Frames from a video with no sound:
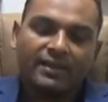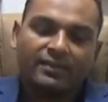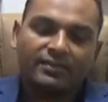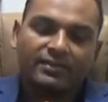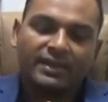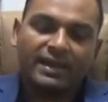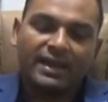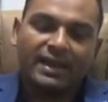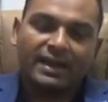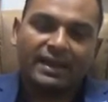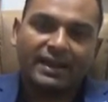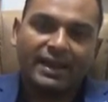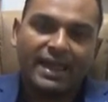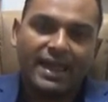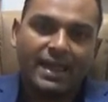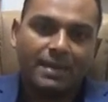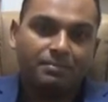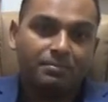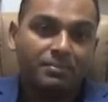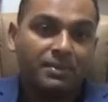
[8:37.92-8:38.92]
They are
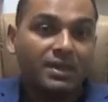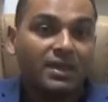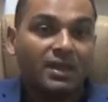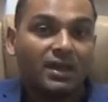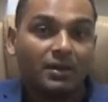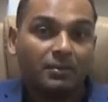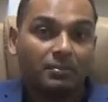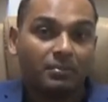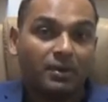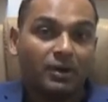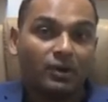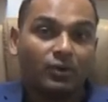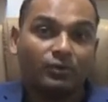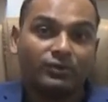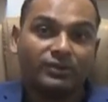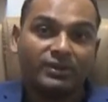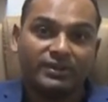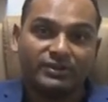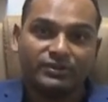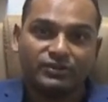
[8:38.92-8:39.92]
happy
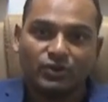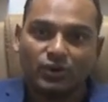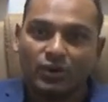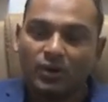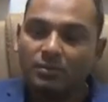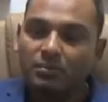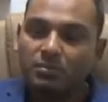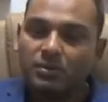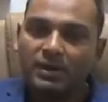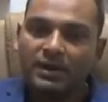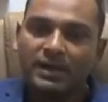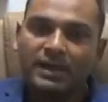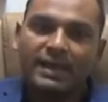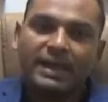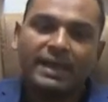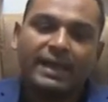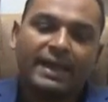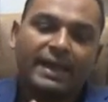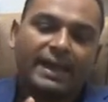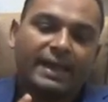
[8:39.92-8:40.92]
about their job.
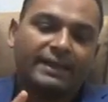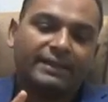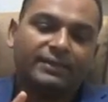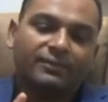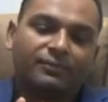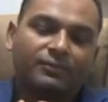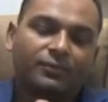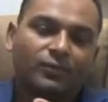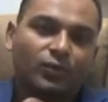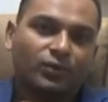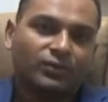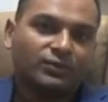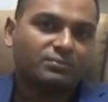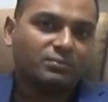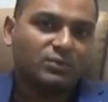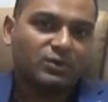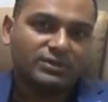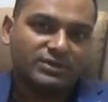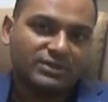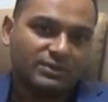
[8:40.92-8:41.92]
And the fourth
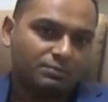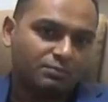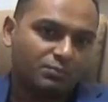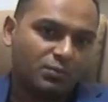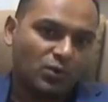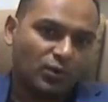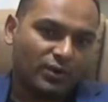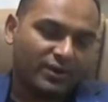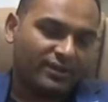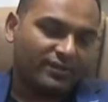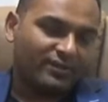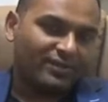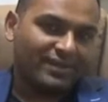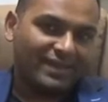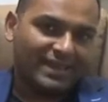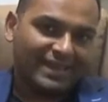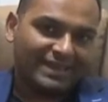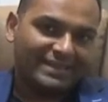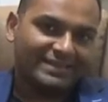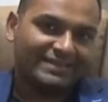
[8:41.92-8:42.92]
most important
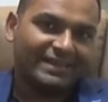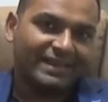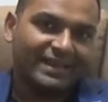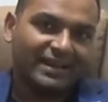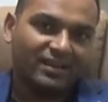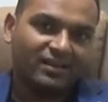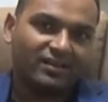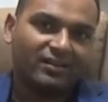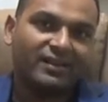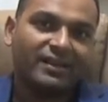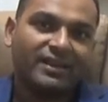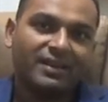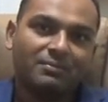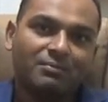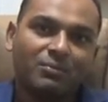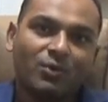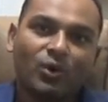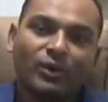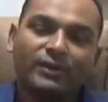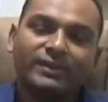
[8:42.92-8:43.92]
thing is they are earning
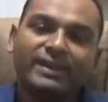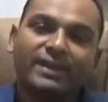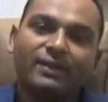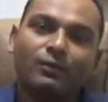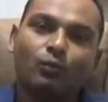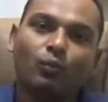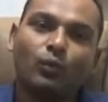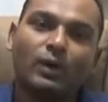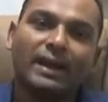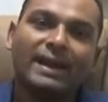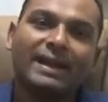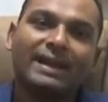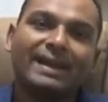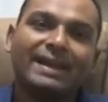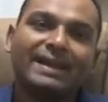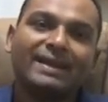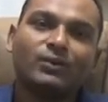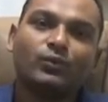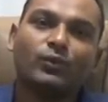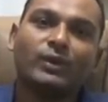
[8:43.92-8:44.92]
more than
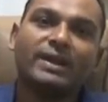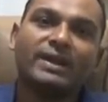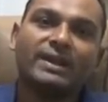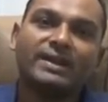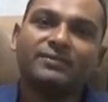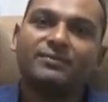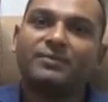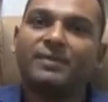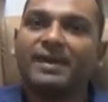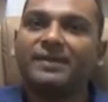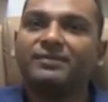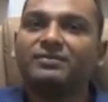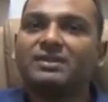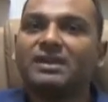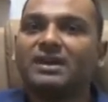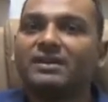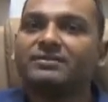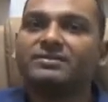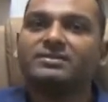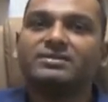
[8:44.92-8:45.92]

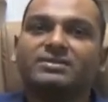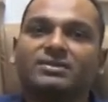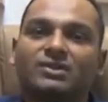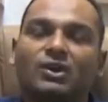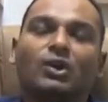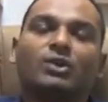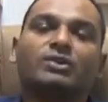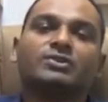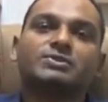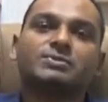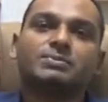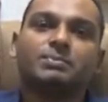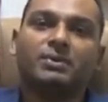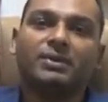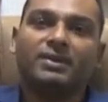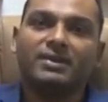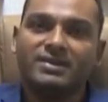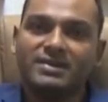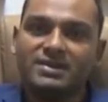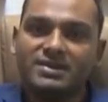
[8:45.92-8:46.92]
$125,000
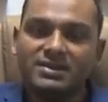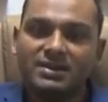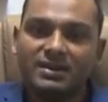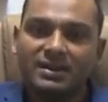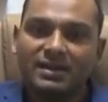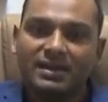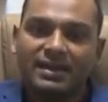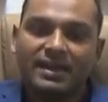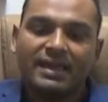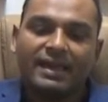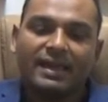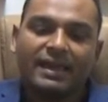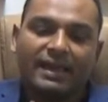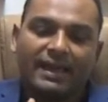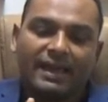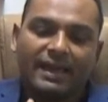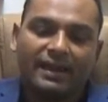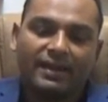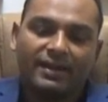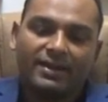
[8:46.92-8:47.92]
per year,
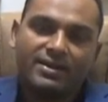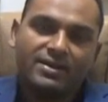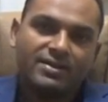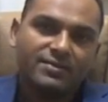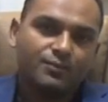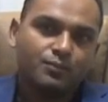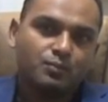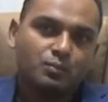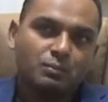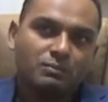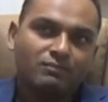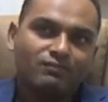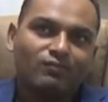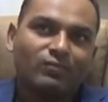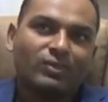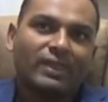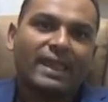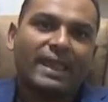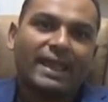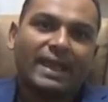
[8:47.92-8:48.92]
and
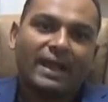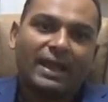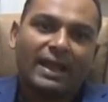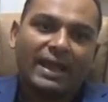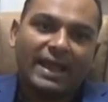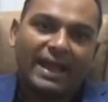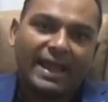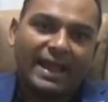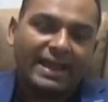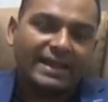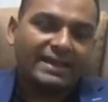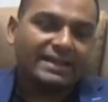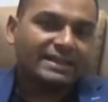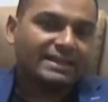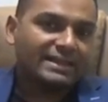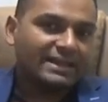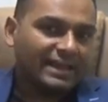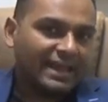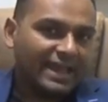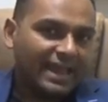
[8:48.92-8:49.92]

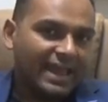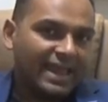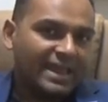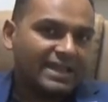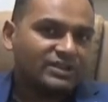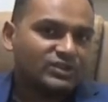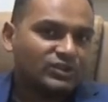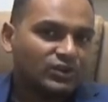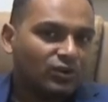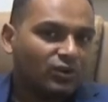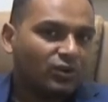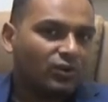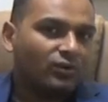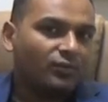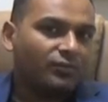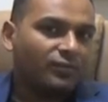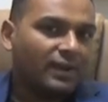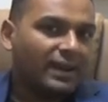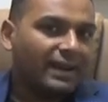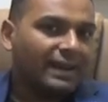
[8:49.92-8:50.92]
at the age
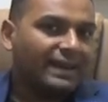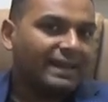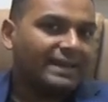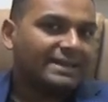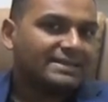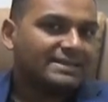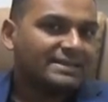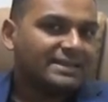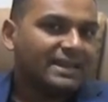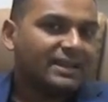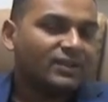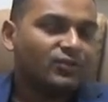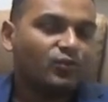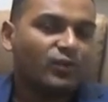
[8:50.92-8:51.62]
of less than